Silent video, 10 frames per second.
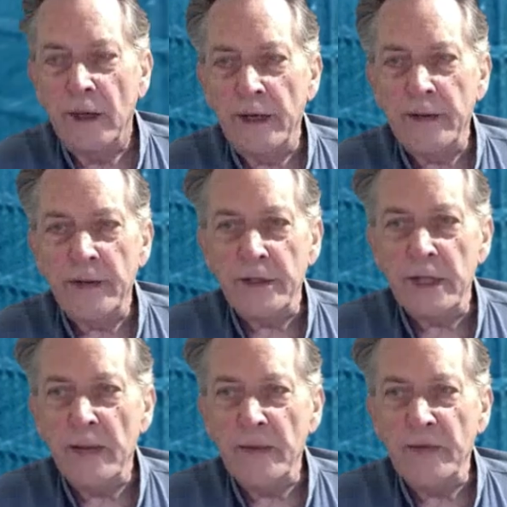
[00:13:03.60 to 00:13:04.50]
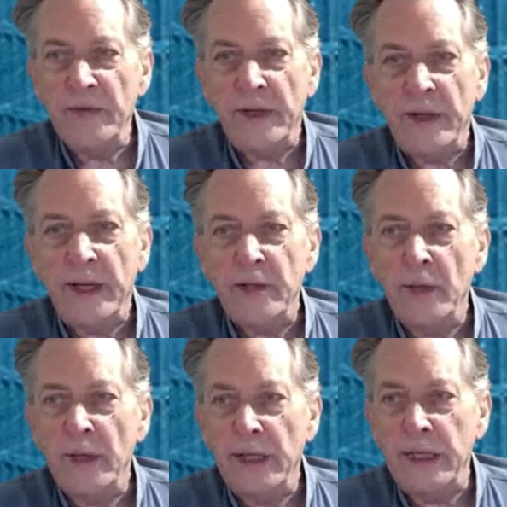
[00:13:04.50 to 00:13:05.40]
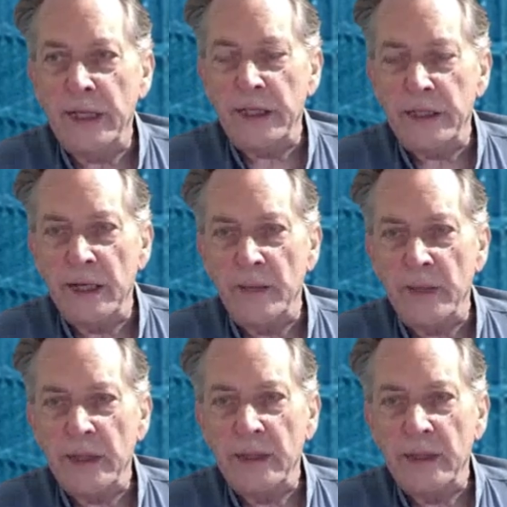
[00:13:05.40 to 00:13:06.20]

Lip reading: Earth, there's an atmosphere. That's where the heat is dumped.